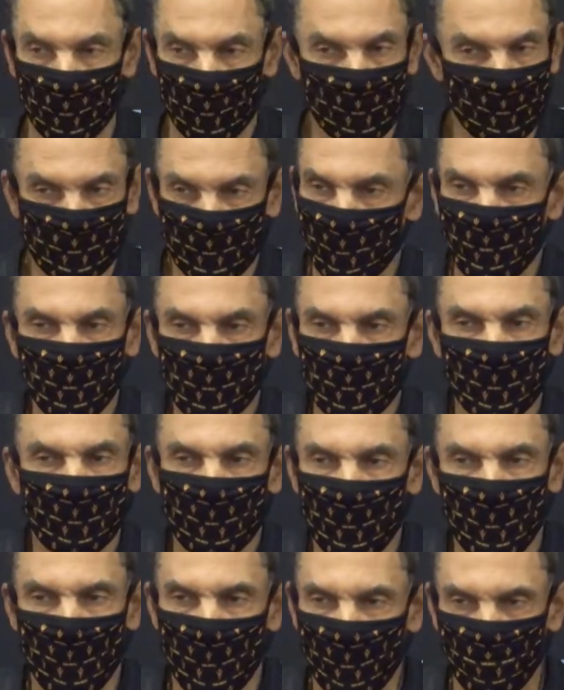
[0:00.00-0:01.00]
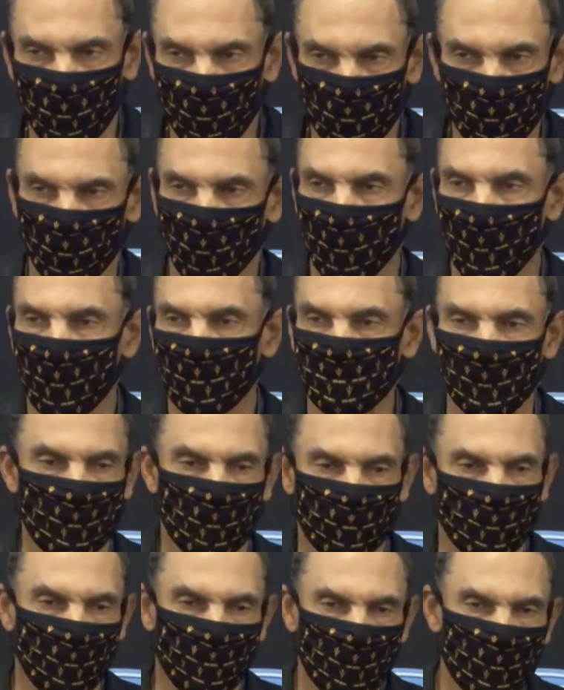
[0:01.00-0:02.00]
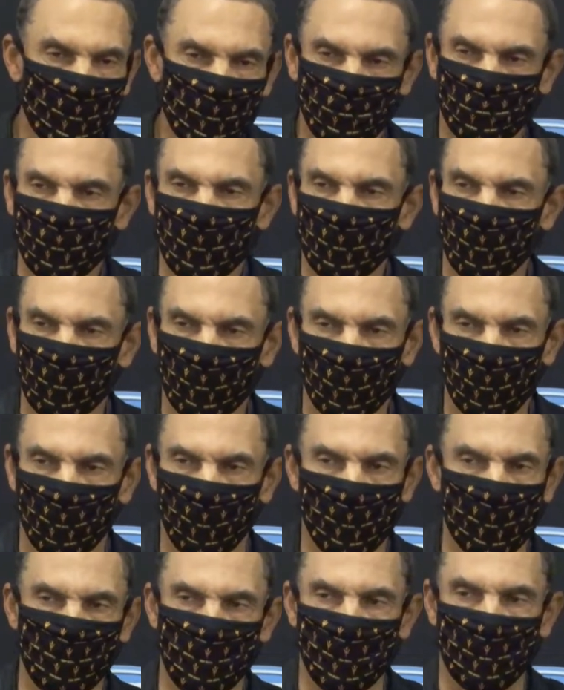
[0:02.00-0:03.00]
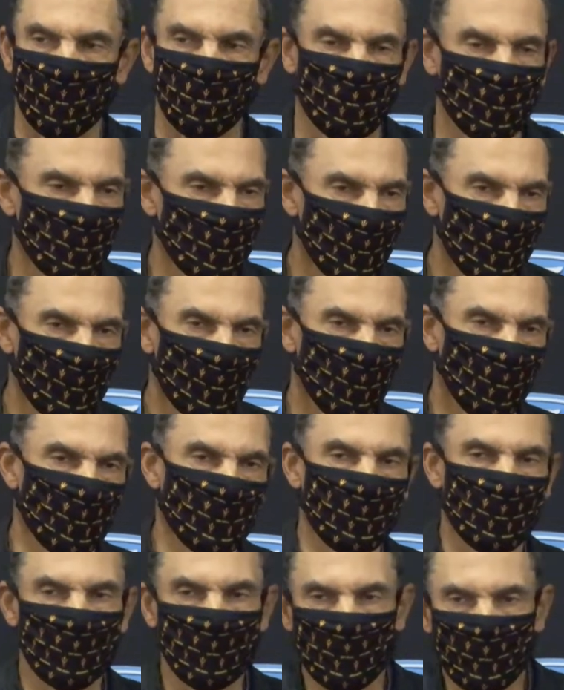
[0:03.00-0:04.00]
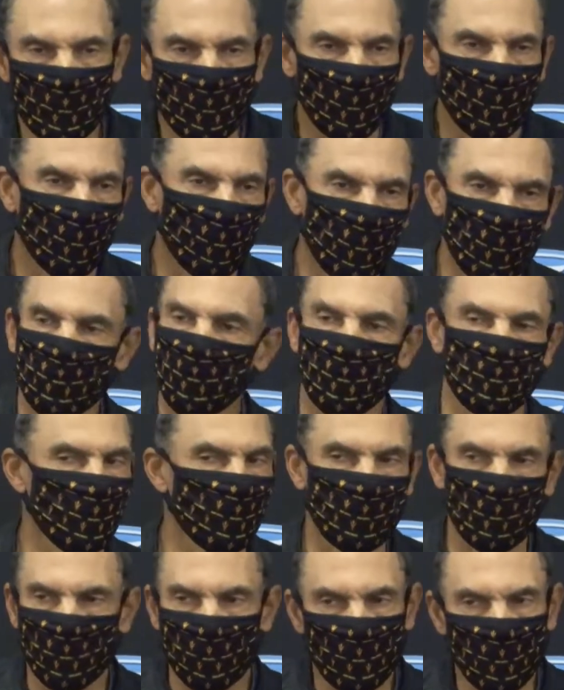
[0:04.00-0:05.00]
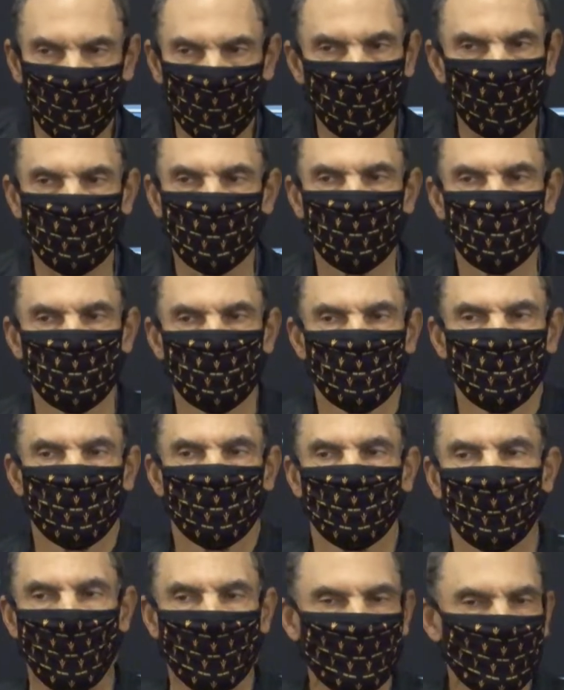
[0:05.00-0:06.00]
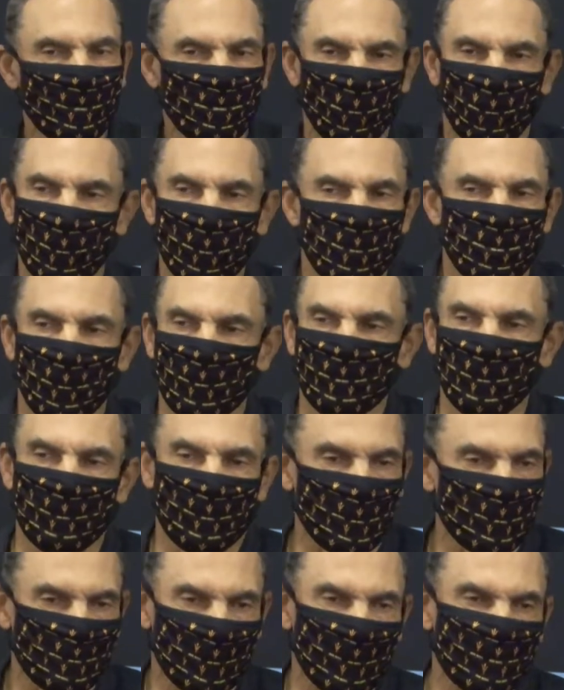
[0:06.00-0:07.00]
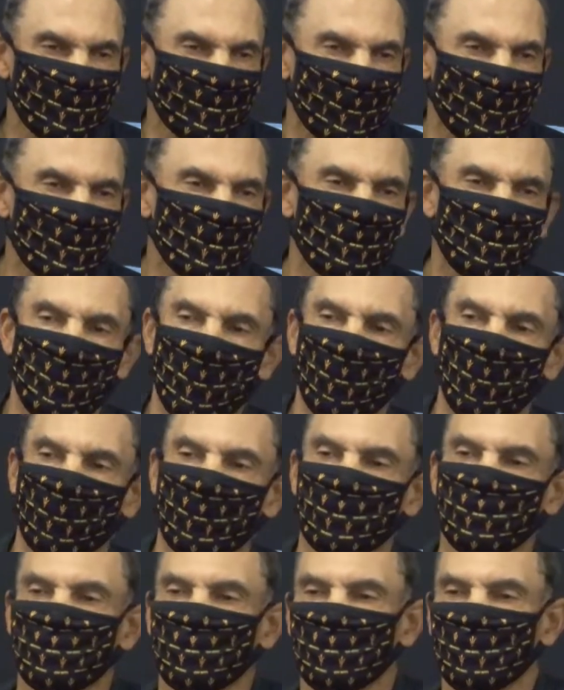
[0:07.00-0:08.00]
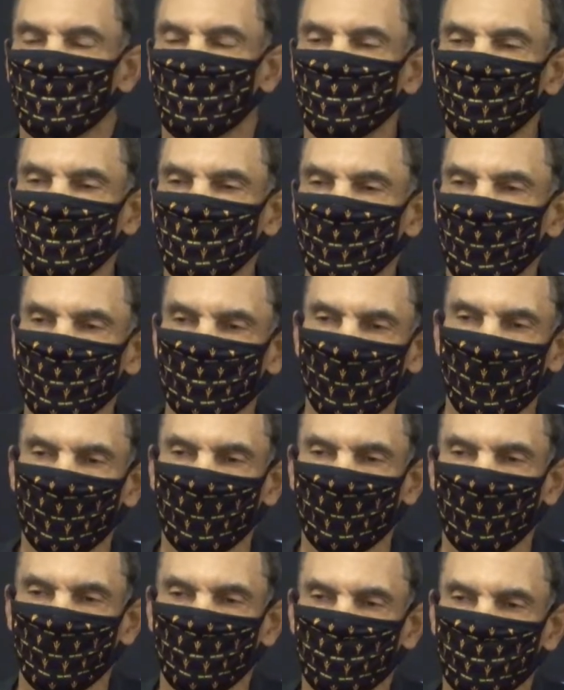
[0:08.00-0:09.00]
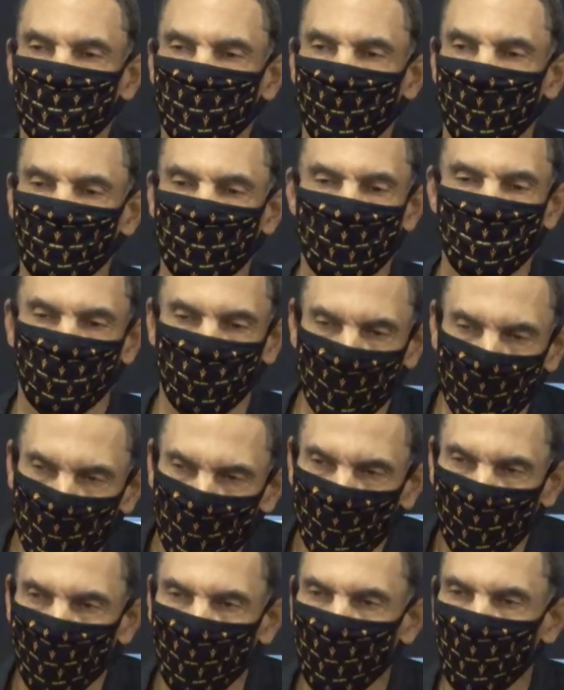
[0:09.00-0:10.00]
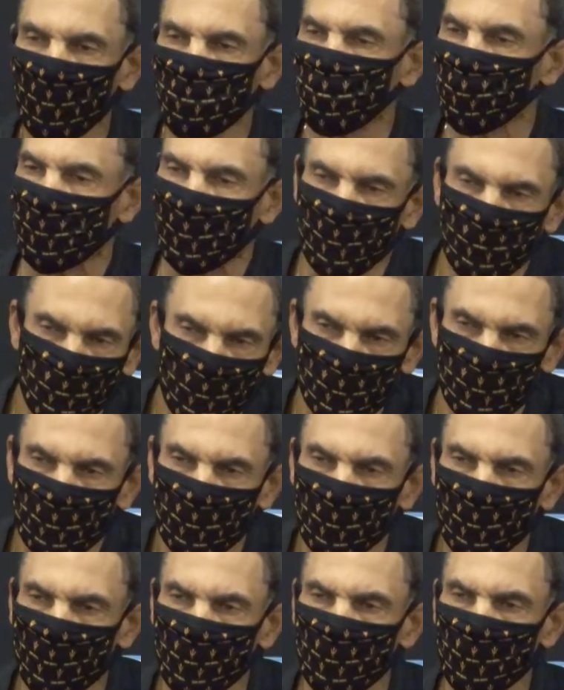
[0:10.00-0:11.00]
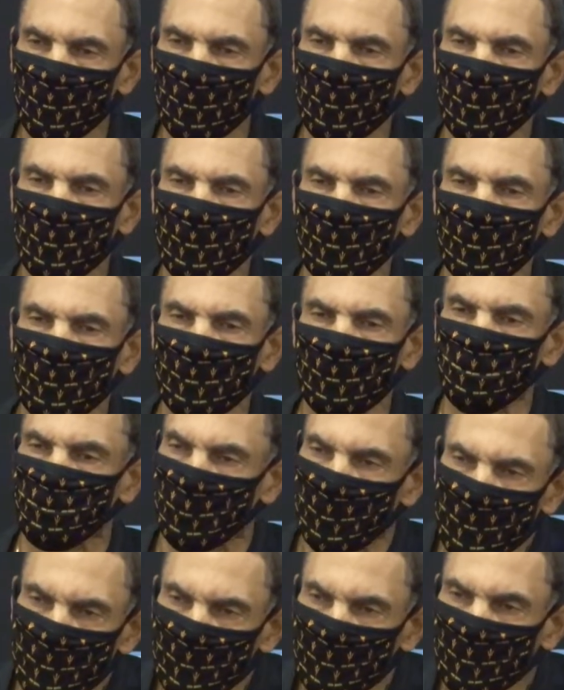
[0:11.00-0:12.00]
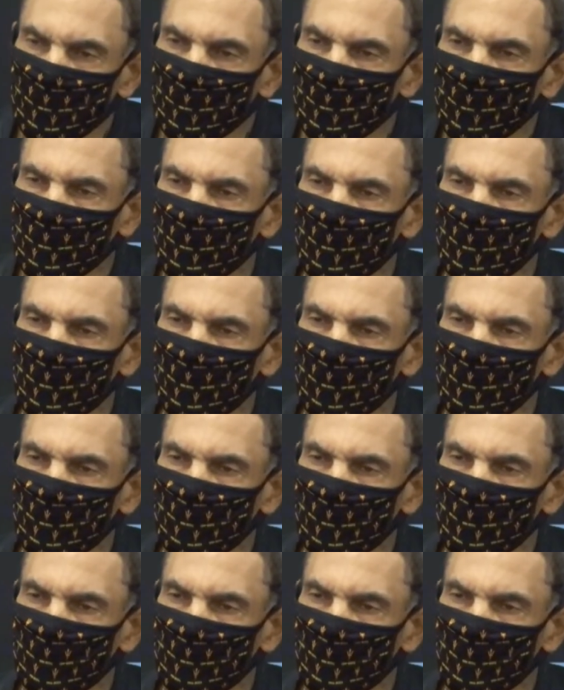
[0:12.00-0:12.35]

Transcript: leaves everything they have on the grass. They don't ever leave the field and go, hey man, we didn't, you know, no. I never worry about that. That's the least of my worries as a head coach, of them playing hard, playing physical, competing.